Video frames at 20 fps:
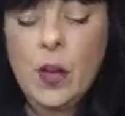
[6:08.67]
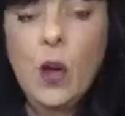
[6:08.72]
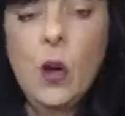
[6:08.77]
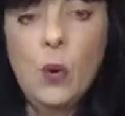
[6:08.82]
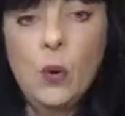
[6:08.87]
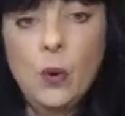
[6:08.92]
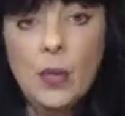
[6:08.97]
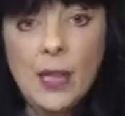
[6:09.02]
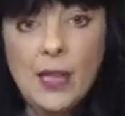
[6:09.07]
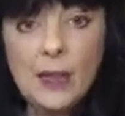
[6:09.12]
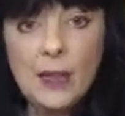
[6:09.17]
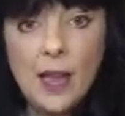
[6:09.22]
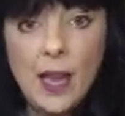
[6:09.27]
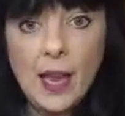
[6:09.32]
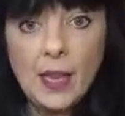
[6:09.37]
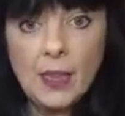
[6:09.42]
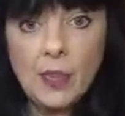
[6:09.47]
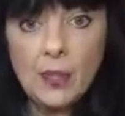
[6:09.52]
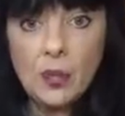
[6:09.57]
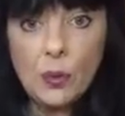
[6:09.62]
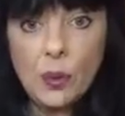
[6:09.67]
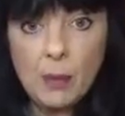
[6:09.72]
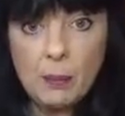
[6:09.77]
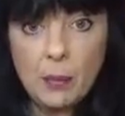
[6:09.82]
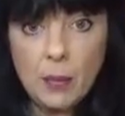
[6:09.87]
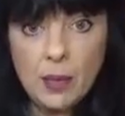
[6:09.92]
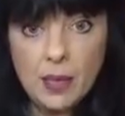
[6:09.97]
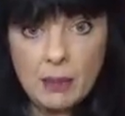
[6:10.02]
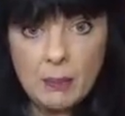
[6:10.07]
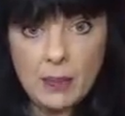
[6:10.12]
Only then do I
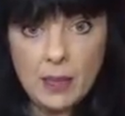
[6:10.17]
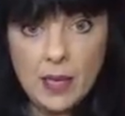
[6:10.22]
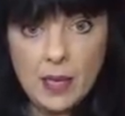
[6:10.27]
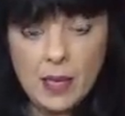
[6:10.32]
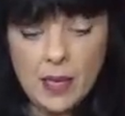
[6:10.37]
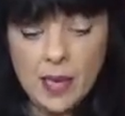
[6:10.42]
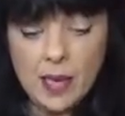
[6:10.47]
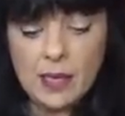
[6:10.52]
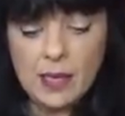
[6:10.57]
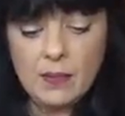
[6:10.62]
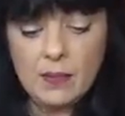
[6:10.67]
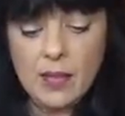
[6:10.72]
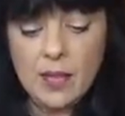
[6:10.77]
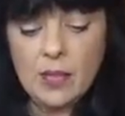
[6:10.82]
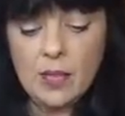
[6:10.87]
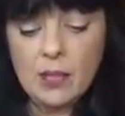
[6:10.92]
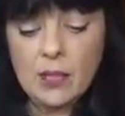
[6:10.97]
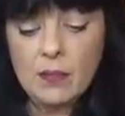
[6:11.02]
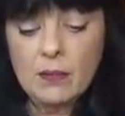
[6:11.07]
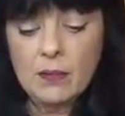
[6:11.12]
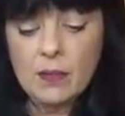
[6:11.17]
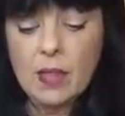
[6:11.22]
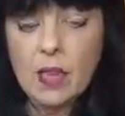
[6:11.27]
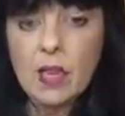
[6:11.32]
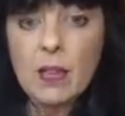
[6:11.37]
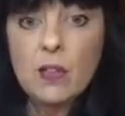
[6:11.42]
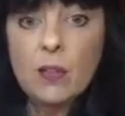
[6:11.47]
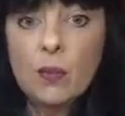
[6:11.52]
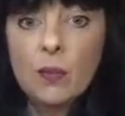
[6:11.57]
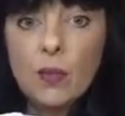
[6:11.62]
put in my activator.
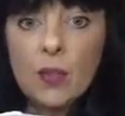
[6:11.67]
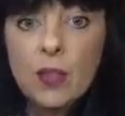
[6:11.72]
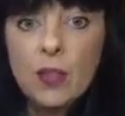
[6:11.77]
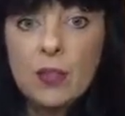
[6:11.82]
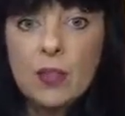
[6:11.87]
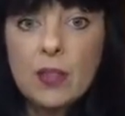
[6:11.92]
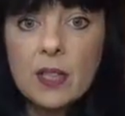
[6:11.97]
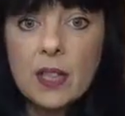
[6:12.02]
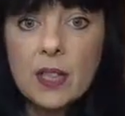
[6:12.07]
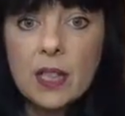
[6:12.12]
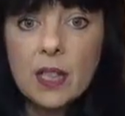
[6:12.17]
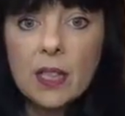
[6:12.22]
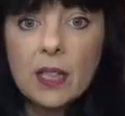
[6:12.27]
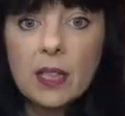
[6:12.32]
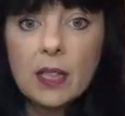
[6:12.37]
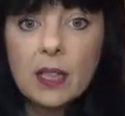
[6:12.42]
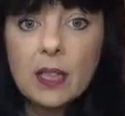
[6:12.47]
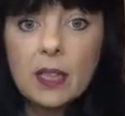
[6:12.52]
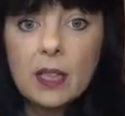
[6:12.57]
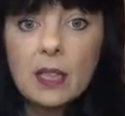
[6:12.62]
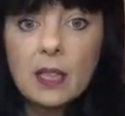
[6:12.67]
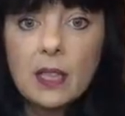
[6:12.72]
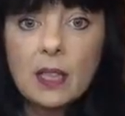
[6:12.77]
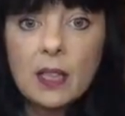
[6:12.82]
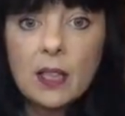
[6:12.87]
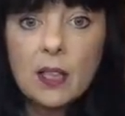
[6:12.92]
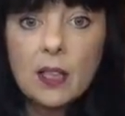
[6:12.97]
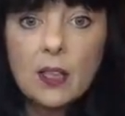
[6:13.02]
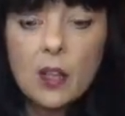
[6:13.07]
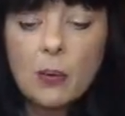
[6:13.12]
Okay, so as you can see,
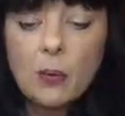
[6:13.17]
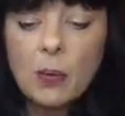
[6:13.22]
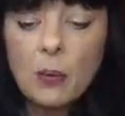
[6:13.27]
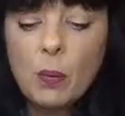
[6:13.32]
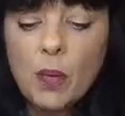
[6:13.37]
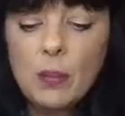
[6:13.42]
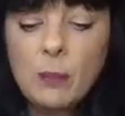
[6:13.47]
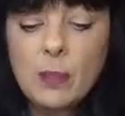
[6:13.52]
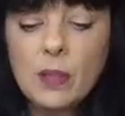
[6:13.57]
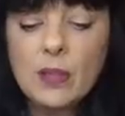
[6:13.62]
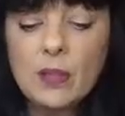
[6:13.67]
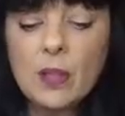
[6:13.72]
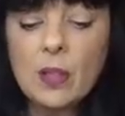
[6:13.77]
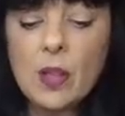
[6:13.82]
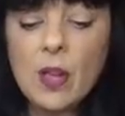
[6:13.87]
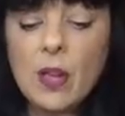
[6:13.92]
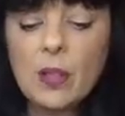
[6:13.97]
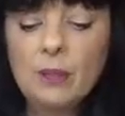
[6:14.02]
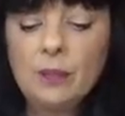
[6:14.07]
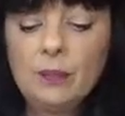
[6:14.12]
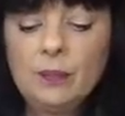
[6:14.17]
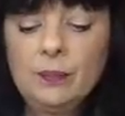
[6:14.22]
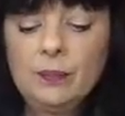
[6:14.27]
nearly all my white bits are gone.